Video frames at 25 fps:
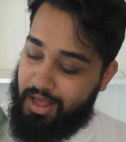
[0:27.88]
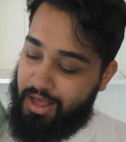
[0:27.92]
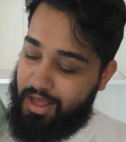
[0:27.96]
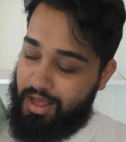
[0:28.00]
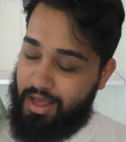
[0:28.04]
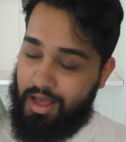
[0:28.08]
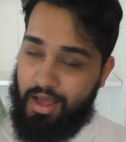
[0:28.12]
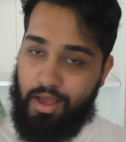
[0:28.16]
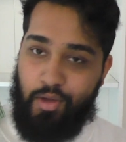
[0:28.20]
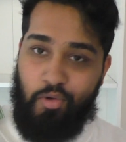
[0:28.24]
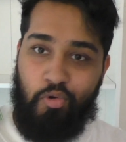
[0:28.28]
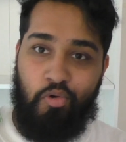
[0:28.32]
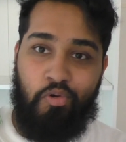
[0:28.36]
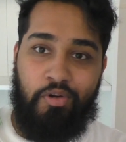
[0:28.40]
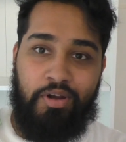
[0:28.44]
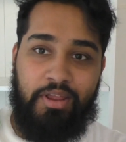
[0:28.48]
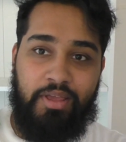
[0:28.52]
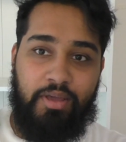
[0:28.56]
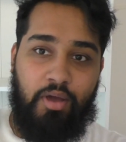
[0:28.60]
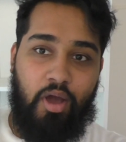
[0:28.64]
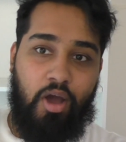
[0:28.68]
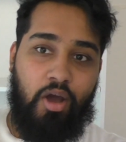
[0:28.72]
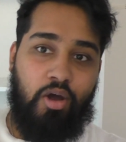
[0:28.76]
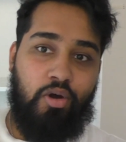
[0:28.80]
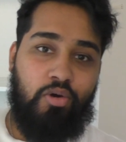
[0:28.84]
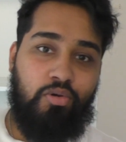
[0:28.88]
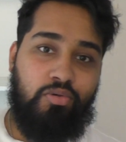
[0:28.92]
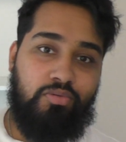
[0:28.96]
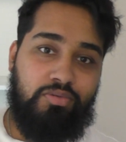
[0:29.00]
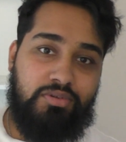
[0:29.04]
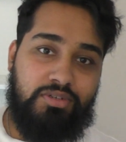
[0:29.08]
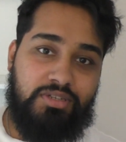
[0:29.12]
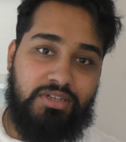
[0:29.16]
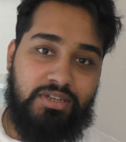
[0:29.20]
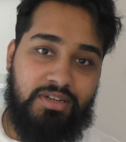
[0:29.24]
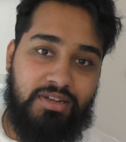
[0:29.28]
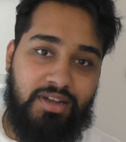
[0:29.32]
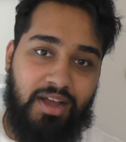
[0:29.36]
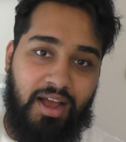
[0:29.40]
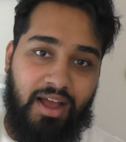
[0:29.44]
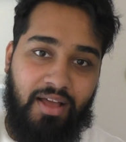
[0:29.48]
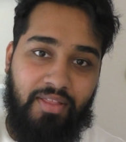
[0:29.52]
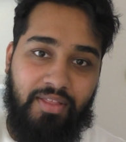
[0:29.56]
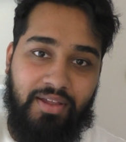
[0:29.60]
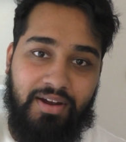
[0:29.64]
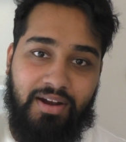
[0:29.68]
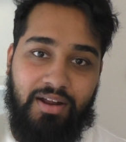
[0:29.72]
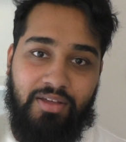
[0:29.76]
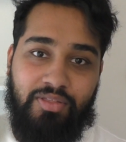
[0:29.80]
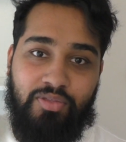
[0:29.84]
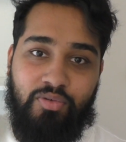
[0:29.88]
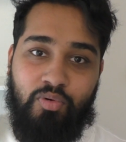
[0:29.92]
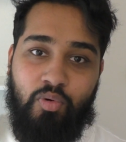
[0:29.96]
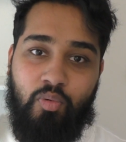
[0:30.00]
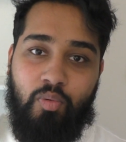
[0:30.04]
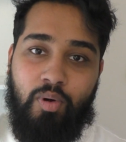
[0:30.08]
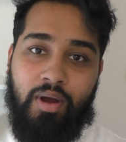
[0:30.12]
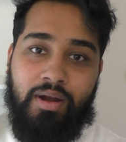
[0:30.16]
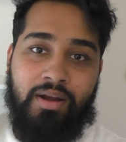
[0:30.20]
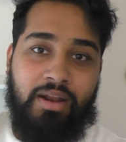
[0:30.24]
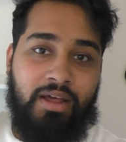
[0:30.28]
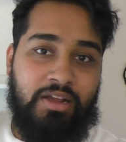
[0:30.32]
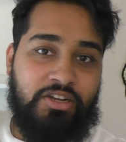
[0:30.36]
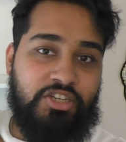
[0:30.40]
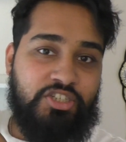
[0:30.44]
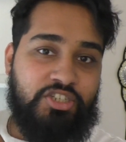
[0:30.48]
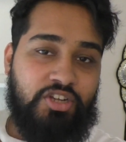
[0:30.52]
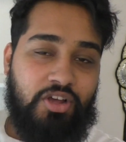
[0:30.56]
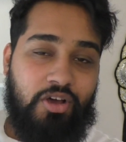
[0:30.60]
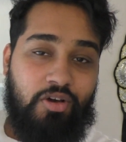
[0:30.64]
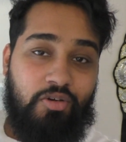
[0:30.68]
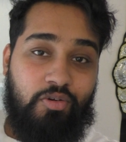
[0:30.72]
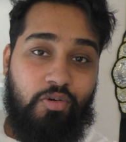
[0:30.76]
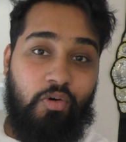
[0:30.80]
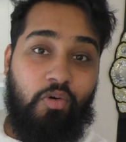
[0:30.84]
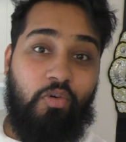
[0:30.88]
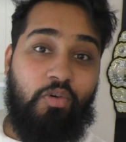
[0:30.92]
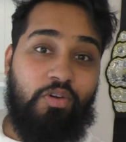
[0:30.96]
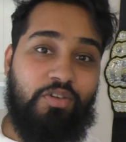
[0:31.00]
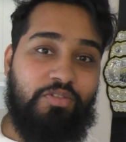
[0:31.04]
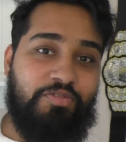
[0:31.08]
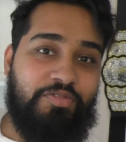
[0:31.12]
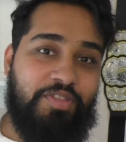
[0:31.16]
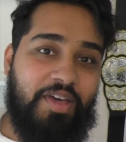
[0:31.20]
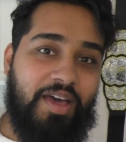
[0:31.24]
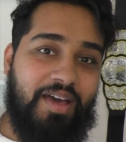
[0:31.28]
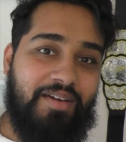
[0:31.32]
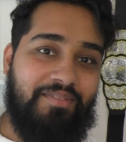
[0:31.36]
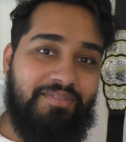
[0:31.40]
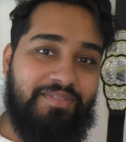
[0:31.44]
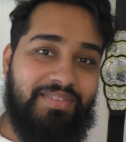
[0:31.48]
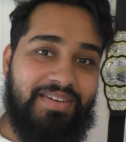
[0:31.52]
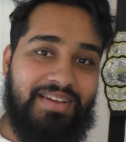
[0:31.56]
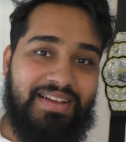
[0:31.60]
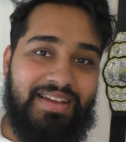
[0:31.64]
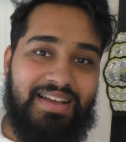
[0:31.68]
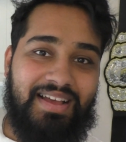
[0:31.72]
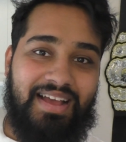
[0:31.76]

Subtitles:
I already owned, and then I thought, why don't I just own all of them?